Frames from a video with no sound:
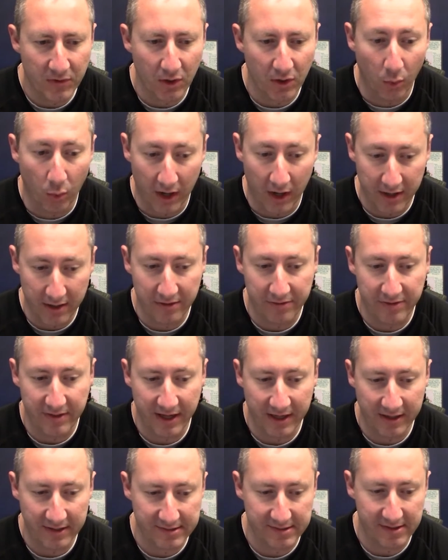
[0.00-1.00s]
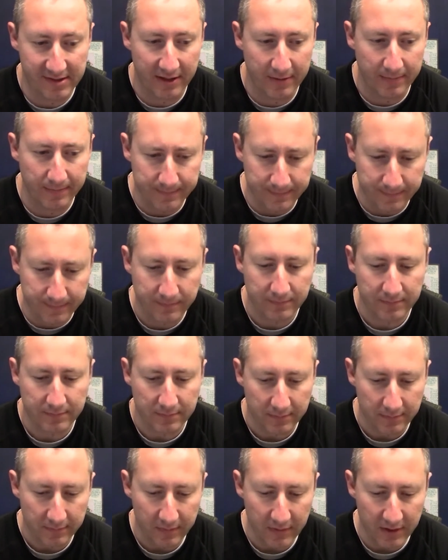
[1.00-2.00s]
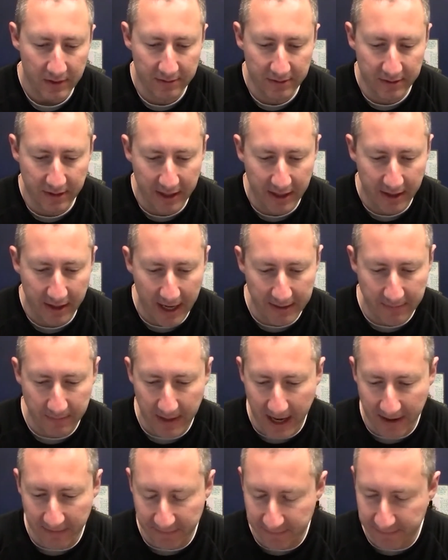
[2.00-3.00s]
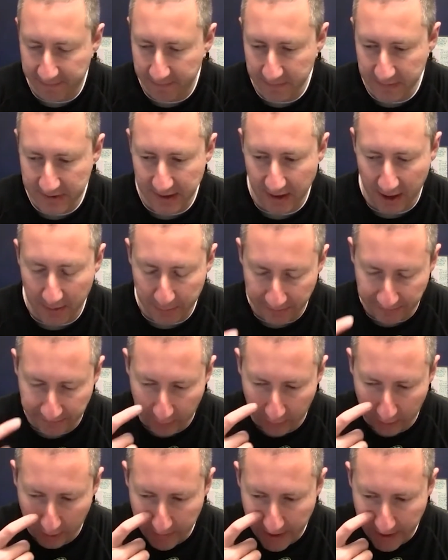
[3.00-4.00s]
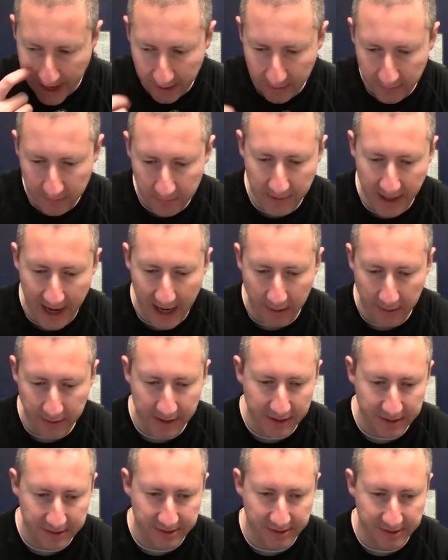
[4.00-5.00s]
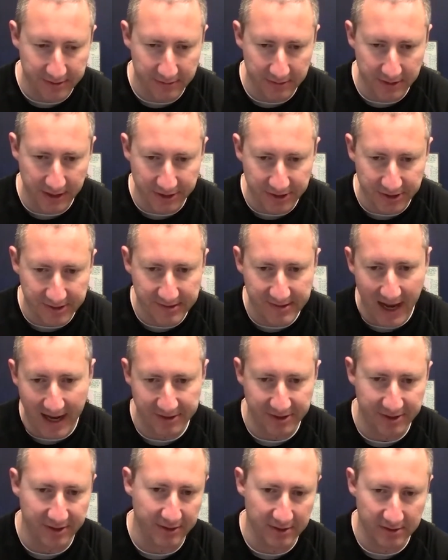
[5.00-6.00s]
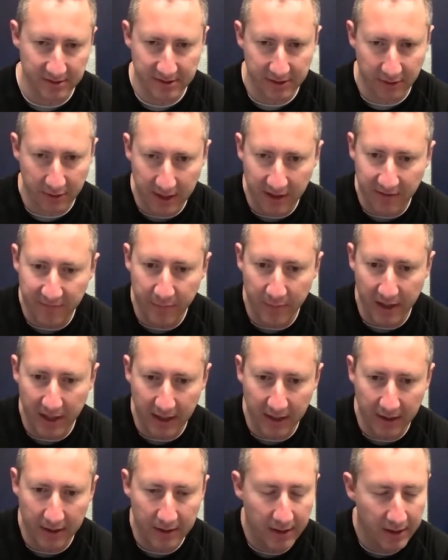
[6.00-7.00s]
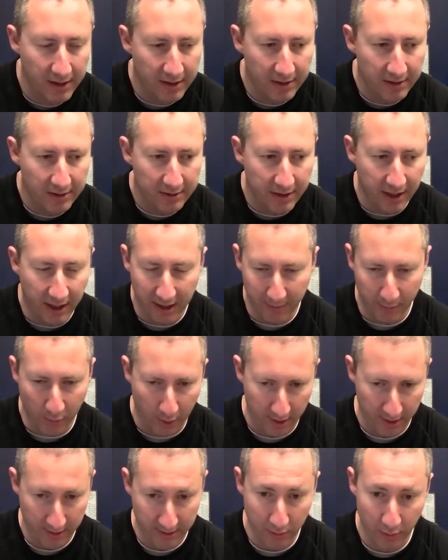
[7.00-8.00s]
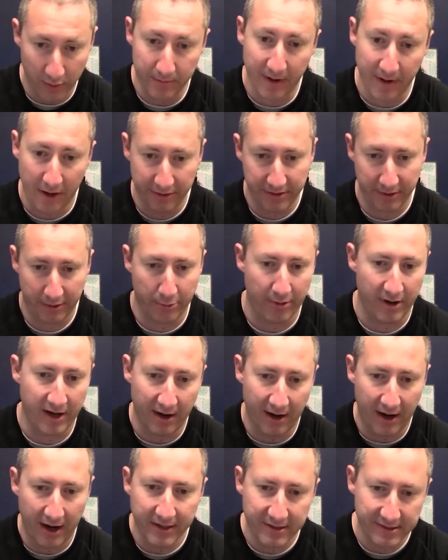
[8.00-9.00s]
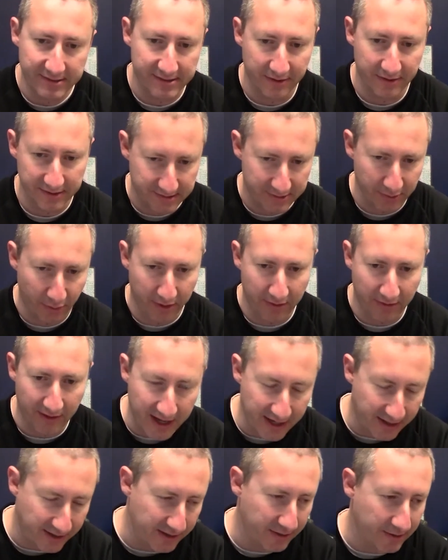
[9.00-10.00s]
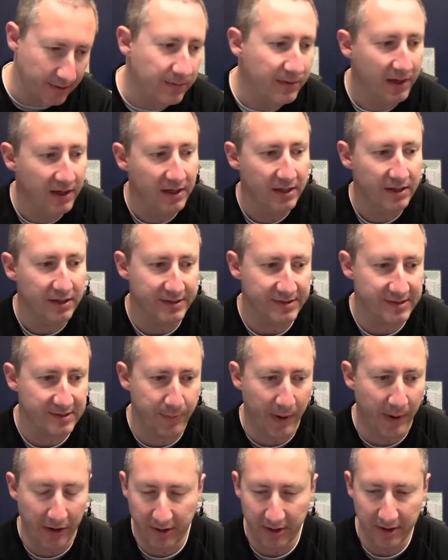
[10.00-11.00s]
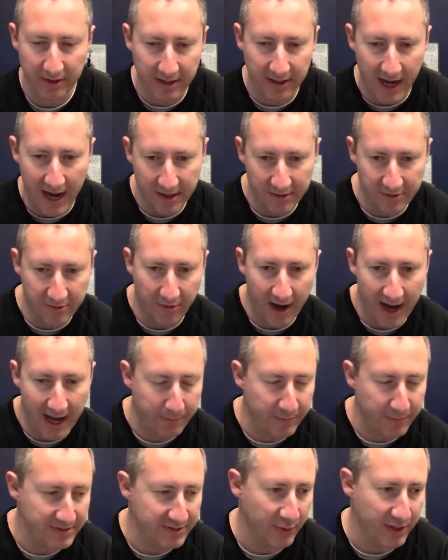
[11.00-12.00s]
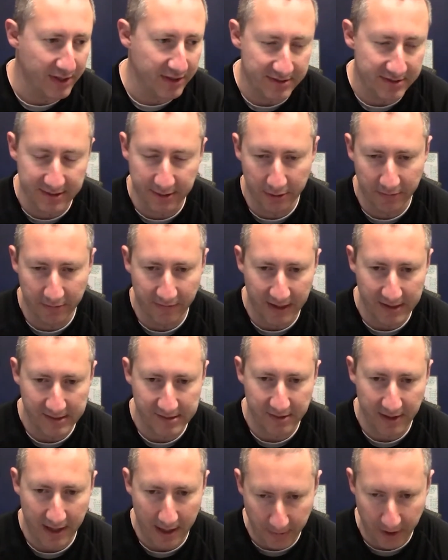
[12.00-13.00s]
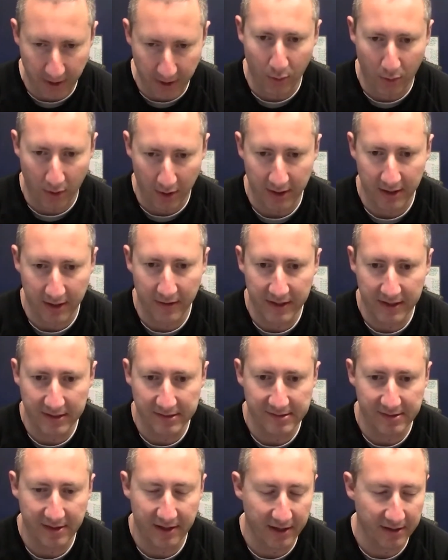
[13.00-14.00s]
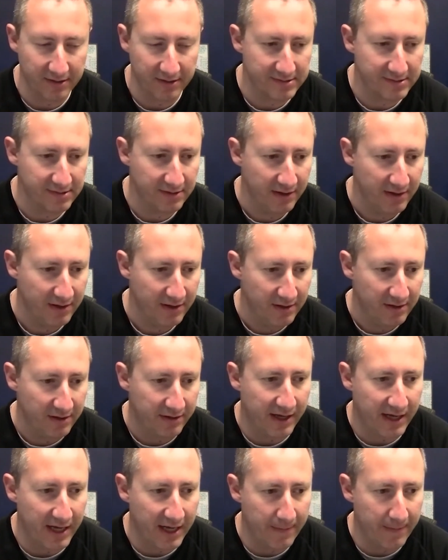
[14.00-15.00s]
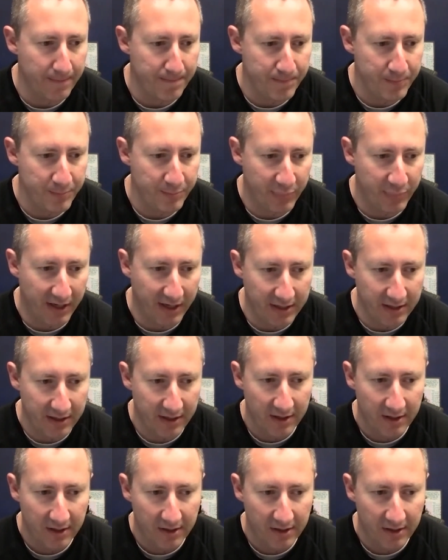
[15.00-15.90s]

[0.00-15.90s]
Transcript: one of the things that, you know, I've talked before about how each session she'll give me homework that we both agree on. So it's sort of like a spoken contract between the two of us that I'm going to work on these things. But